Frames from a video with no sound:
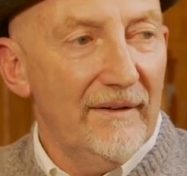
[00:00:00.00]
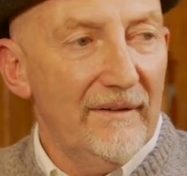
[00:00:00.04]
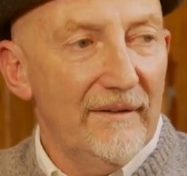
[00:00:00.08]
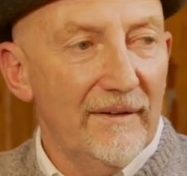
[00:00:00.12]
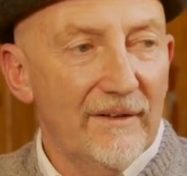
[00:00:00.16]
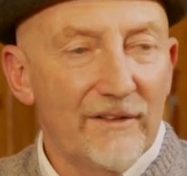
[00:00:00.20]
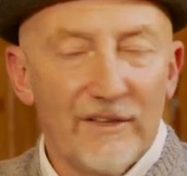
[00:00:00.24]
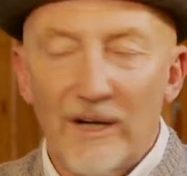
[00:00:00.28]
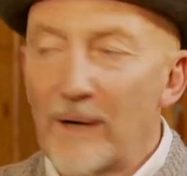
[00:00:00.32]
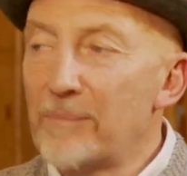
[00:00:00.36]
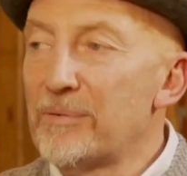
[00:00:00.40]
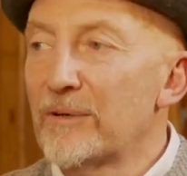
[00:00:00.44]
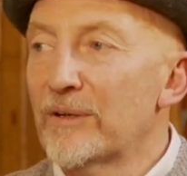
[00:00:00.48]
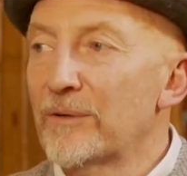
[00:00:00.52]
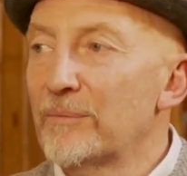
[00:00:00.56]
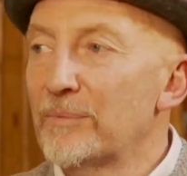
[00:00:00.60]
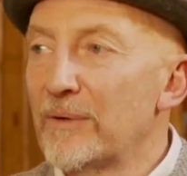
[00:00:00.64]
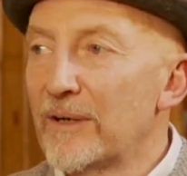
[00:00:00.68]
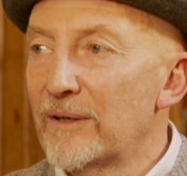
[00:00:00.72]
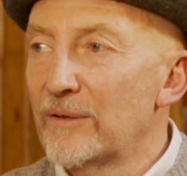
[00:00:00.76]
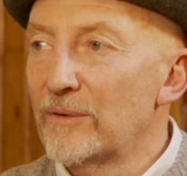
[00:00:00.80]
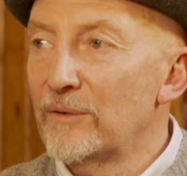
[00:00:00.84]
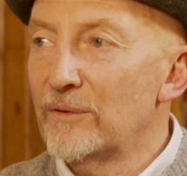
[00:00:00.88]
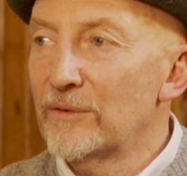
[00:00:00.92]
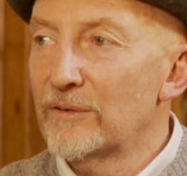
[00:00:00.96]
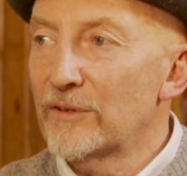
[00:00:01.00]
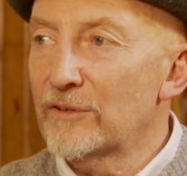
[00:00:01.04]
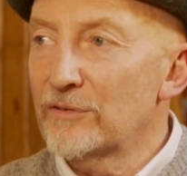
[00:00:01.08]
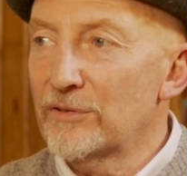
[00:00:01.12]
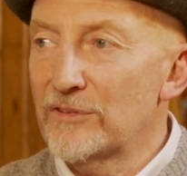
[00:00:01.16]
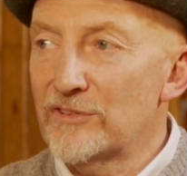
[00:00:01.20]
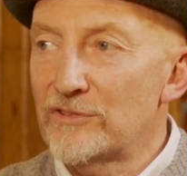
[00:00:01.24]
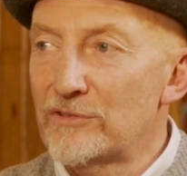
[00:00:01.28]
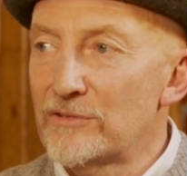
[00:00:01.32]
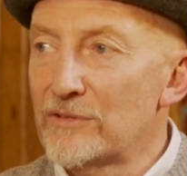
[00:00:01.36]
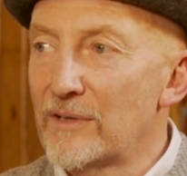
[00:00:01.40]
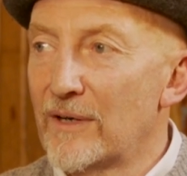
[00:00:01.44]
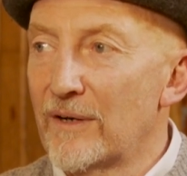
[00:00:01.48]
the cupboard where all the
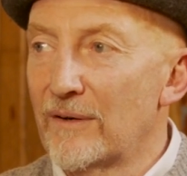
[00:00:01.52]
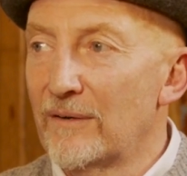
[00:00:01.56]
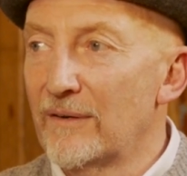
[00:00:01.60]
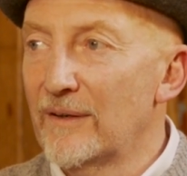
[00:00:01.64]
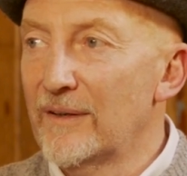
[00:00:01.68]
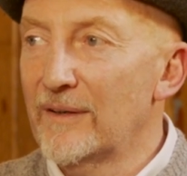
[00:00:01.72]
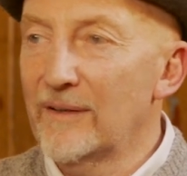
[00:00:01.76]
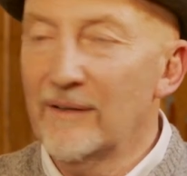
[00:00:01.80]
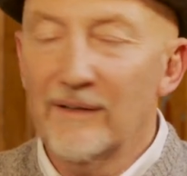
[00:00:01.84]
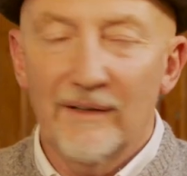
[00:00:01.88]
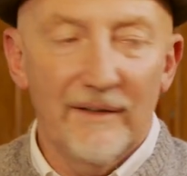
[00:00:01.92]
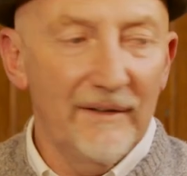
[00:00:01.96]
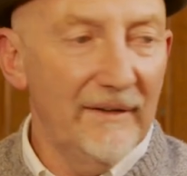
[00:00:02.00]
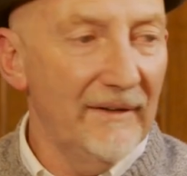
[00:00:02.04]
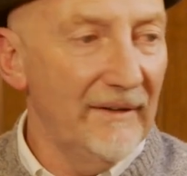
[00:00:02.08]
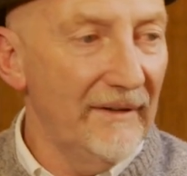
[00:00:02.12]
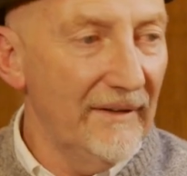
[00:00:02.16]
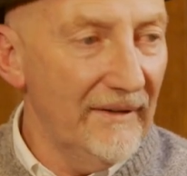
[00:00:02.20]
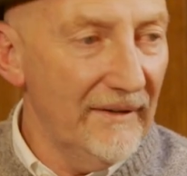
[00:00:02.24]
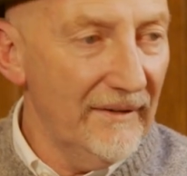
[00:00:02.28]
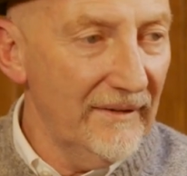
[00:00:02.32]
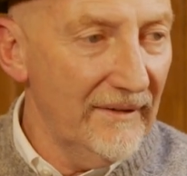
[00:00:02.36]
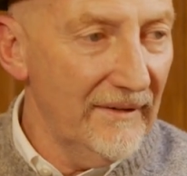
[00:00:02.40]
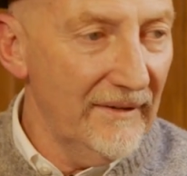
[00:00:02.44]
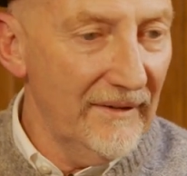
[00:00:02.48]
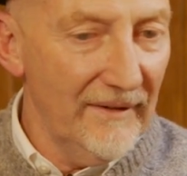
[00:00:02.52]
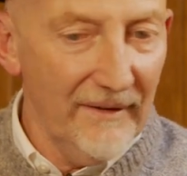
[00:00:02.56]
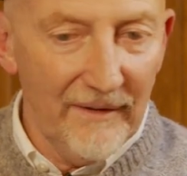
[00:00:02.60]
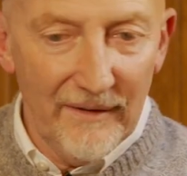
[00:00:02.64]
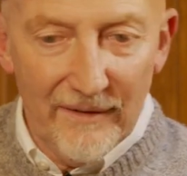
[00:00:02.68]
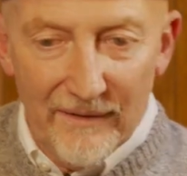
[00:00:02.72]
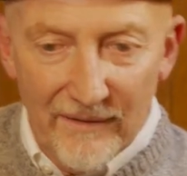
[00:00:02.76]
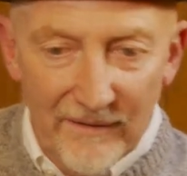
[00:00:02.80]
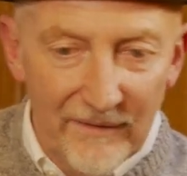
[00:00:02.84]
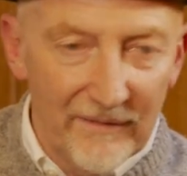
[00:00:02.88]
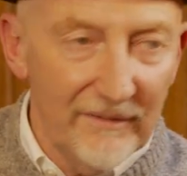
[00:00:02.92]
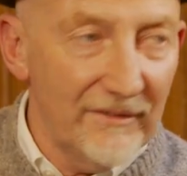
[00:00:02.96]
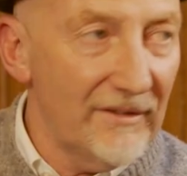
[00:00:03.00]
crisps are. And, and he,
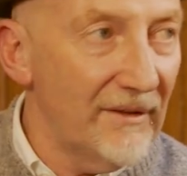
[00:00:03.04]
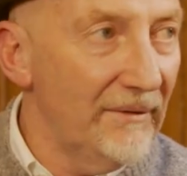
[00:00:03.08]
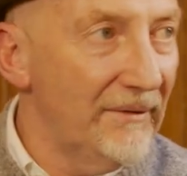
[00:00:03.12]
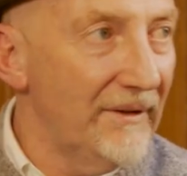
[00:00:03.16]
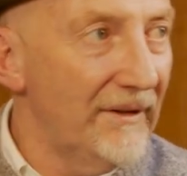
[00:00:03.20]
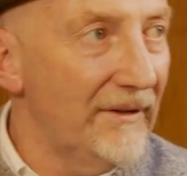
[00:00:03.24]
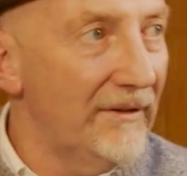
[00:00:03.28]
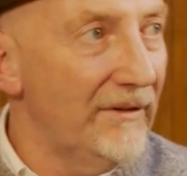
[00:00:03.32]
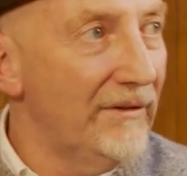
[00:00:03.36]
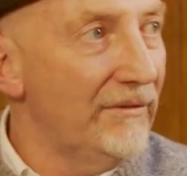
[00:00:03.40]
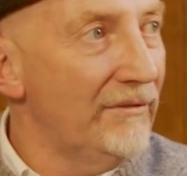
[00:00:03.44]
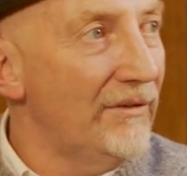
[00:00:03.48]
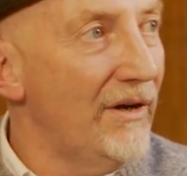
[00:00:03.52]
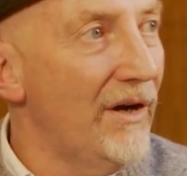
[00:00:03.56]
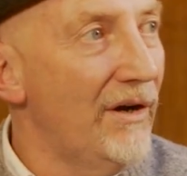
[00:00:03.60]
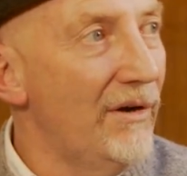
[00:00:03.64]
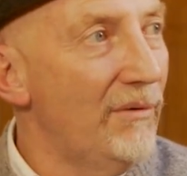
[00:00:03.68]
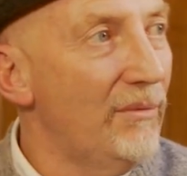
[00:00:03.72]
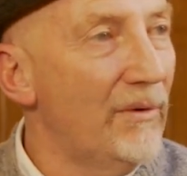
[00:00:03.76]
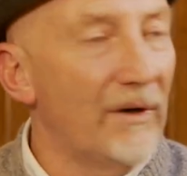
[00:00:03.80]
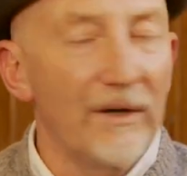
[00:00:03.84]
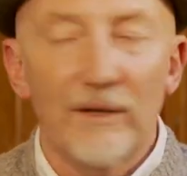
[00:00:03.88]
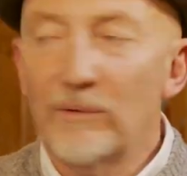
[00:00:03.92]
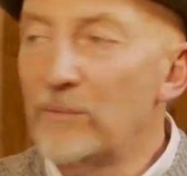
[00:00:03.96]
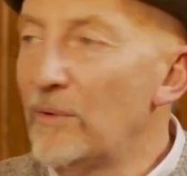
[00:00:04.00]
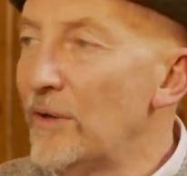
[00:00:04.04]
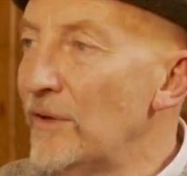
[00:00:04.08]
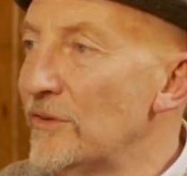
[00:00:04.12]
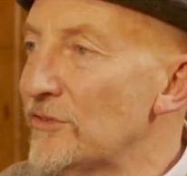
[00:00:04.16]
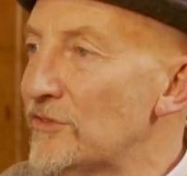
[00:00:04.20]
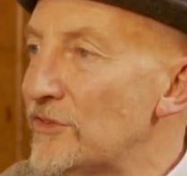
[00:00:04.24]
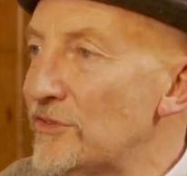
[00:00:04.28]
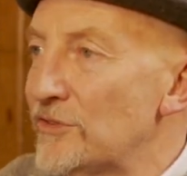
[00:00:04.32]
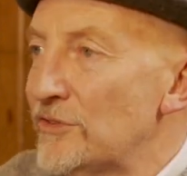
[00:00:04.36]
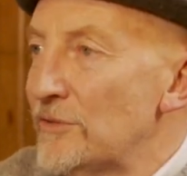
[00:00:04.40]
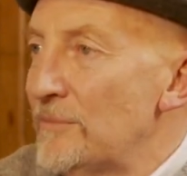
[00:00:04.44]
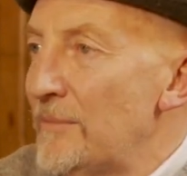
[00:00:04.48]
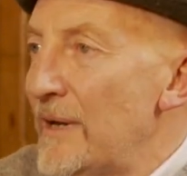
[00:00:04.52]
he, so you know what he
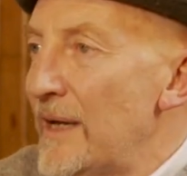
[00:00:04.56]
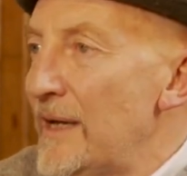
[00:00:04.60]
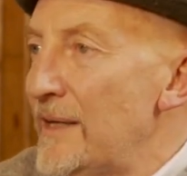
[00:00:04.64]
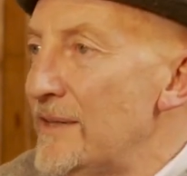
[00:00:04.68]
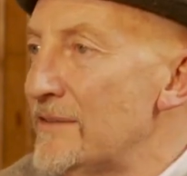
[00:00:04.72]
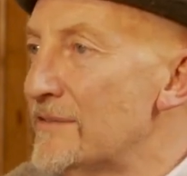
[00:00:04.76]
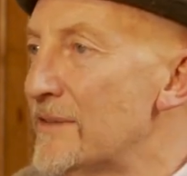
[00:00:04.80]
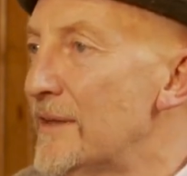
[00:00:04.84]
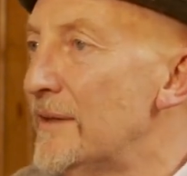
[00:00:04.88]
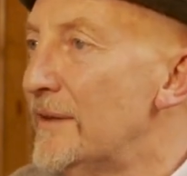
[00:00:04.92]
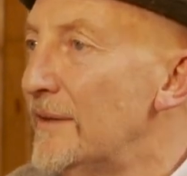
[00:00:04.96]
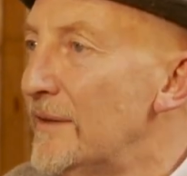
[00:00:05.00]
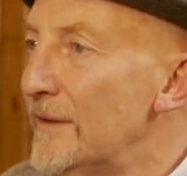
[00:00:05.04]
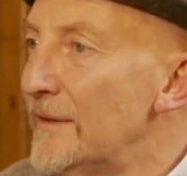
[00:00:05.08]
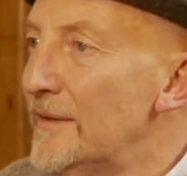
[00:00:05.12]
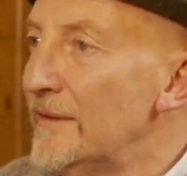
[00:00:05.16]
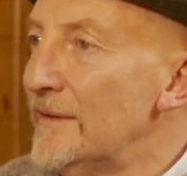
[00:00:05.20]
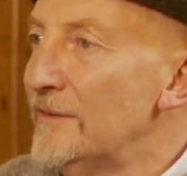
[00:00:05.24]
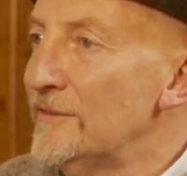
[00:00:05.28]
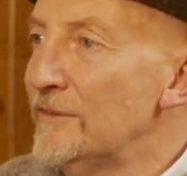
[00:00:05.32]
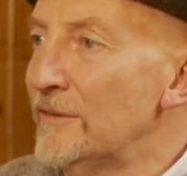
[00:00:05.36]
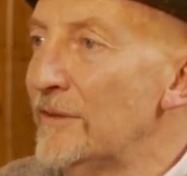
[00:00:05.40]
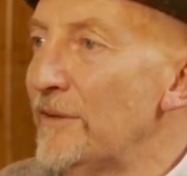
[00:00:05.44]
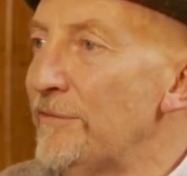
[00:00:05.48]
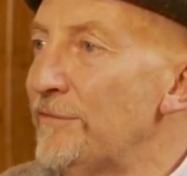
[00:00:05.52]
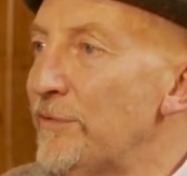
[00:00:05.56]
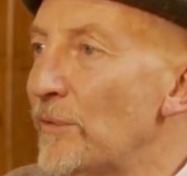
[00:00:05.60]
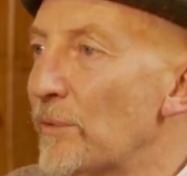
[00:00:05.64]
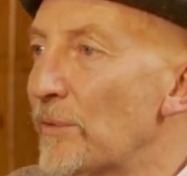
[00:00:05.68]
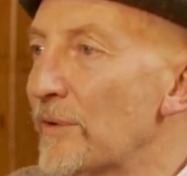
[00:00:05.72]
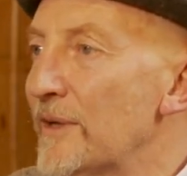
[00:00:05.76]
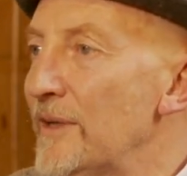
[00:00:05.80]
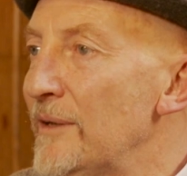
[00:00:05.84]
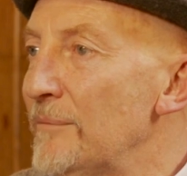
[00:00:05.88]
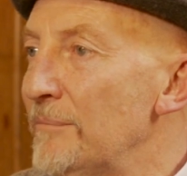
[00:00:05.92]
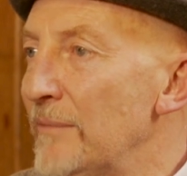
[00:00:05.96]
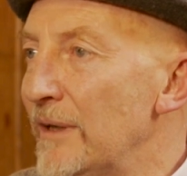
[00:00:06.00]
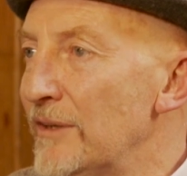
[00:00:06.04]
wants. It's amazing. He's only
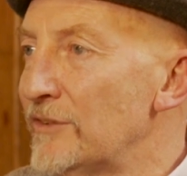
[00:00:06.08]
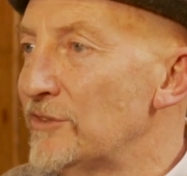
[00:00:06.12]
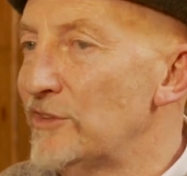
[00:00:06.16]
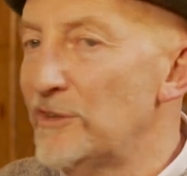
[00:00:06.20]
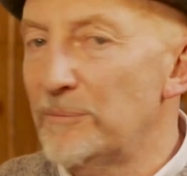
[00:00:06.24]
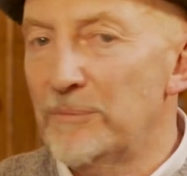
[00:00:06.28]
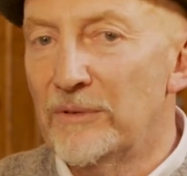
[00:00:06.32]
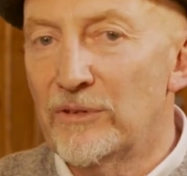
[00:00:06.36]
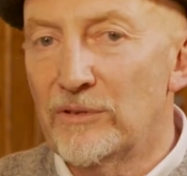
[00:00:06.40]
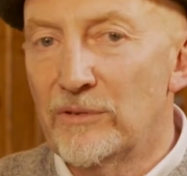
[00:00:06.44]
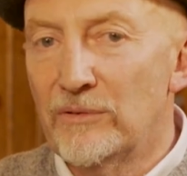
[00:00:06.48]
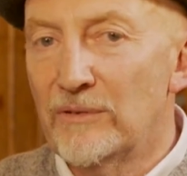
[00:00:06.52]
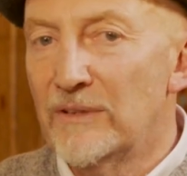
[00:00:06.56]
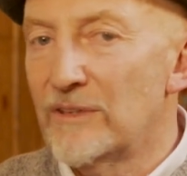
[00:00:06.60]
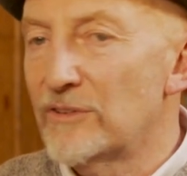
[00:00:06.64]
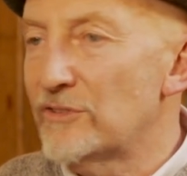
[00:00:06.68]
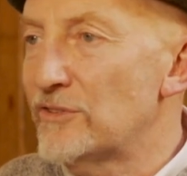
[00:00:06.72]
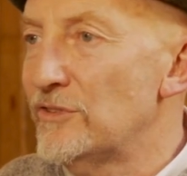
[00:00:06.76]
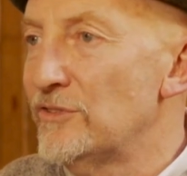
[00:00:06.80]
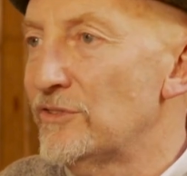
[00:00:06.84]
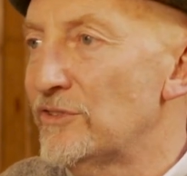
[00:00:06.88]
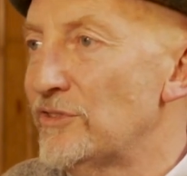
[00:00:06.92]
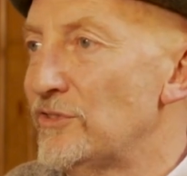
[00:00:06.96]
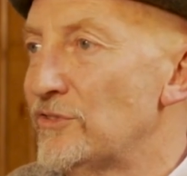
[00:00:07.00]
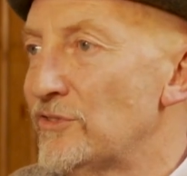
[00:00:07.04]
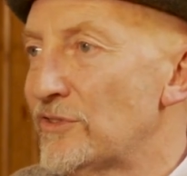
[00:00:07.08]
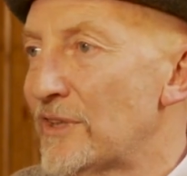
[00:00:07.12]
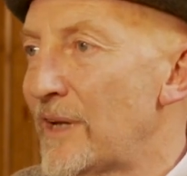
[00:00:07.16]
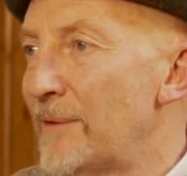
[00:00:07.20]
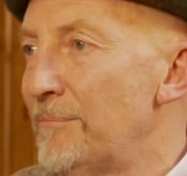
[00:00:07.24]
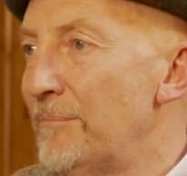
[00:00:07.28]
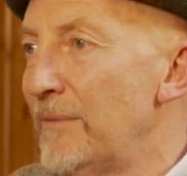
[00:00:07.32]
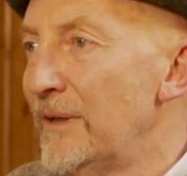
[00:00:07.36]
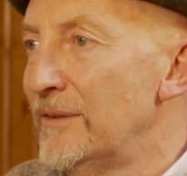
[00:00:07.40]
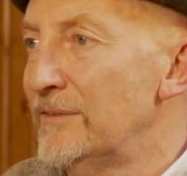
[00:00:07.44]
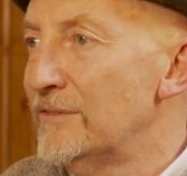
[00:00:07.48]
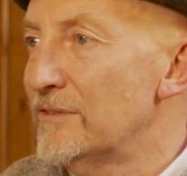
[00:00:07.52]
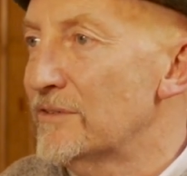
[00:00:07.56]
14 months. He's been doing it since he's 10
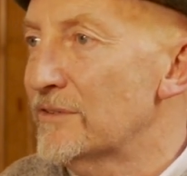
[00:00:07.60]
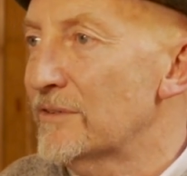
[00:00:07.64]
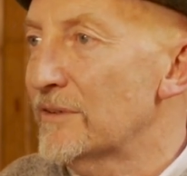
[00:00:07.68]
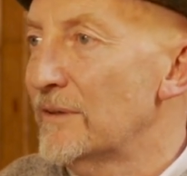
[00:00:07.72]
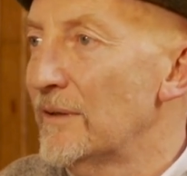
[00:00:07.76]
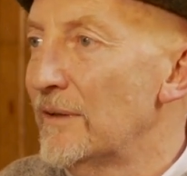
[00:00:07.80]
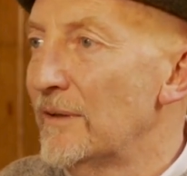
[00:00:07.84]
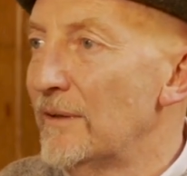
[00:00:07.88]
months.